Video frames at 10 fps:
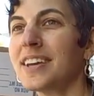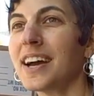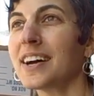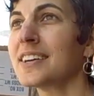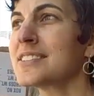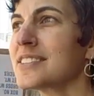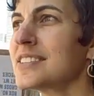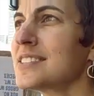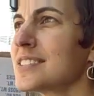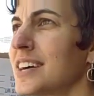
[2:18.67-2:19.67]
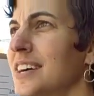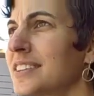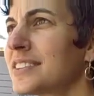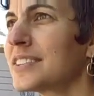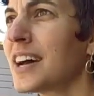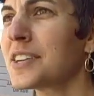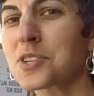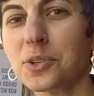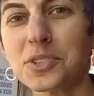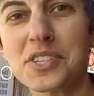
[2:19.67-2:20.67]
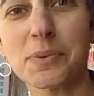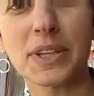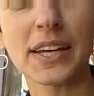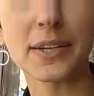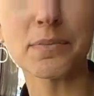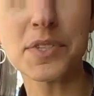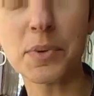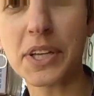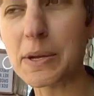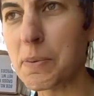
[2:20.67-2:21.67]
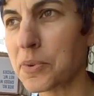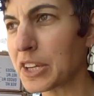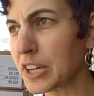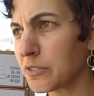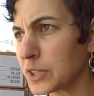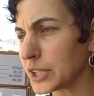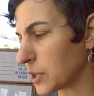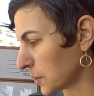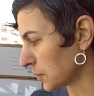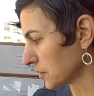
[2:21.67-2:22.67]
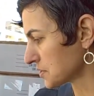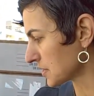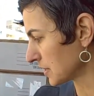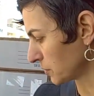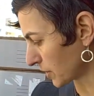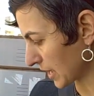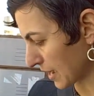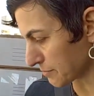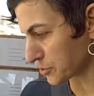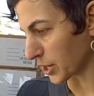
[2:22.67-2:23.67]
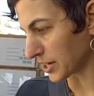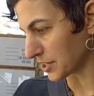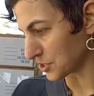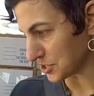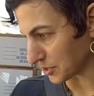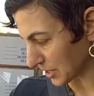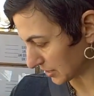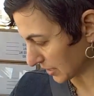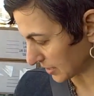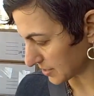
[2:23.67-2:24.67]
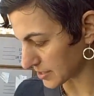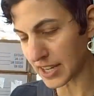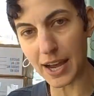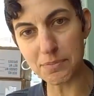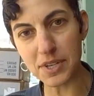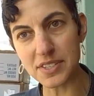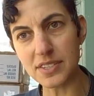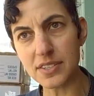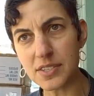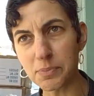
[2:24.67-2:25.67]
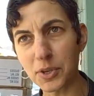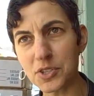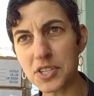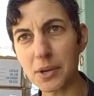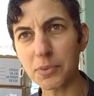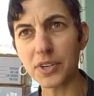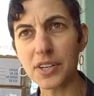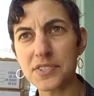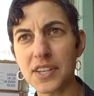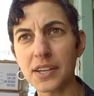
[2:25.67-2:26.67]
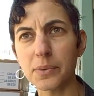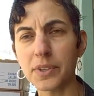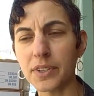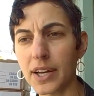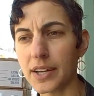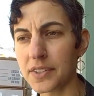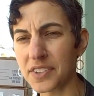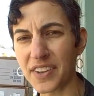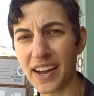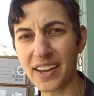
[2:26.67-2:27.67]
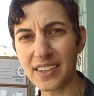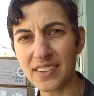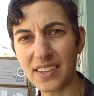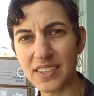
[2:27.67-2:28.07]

yeah, they're not as cold as I would like them. So you want to keep them really, really cold. You want to have drainage so that the ice on top doesn't submerge them, or else they will die.